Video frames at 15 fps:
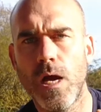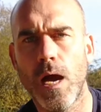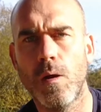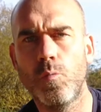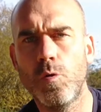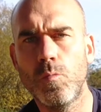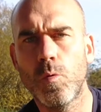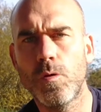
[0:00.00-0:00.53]
I
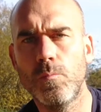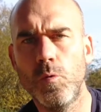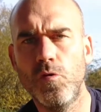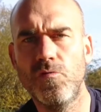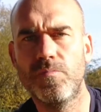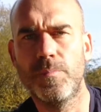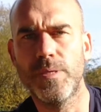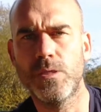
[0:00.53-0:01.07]
wouldn't want to
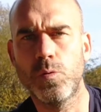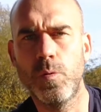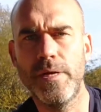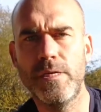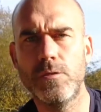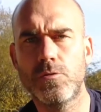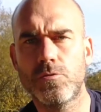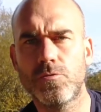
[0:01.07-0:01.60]
move
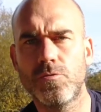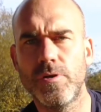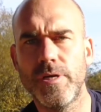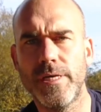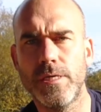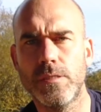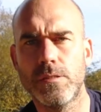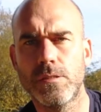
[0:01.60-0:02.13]
between
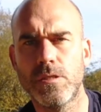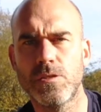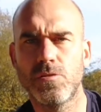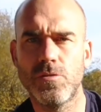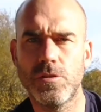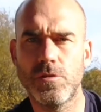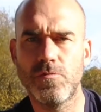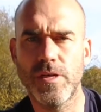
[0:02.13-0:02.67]
trees because there
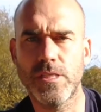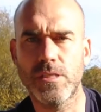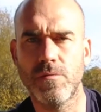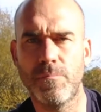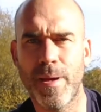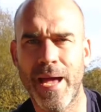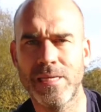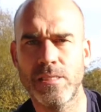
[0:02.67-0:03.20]
is a risk of
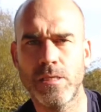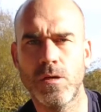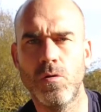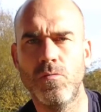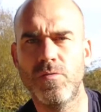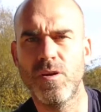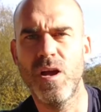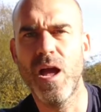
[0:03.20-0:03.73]
passing
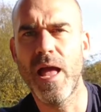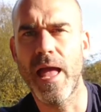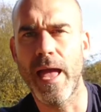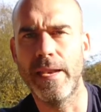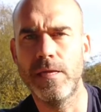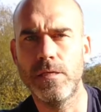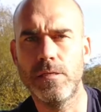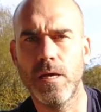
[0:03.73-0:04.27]
over
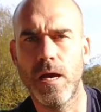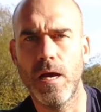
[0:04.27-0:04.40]
any